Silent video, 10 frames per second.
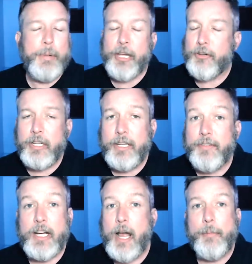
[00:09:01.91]
and make sure to
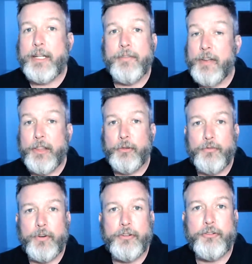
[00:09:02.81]
leave a comment to vent
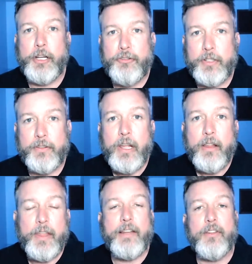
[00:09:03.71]
those frustrations.
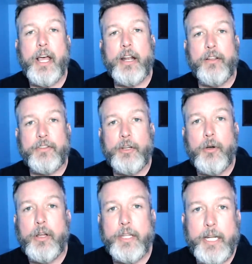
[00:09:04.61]
Thanks a lot. I'll see you
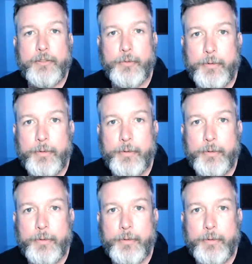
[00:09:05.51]
all in the next